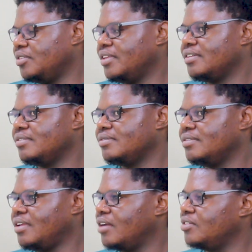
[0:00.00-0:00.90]

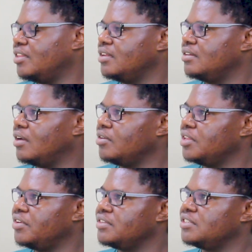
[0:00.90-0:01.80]
then how did they
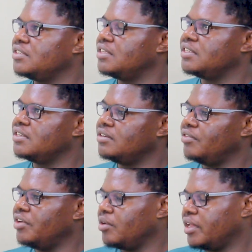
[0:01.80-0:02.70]
transition? They said
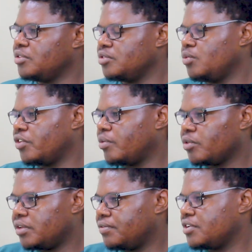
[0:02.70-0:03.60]
relocate or you work
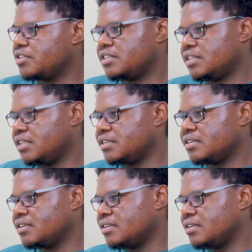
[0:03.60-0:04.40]
remotely first and then.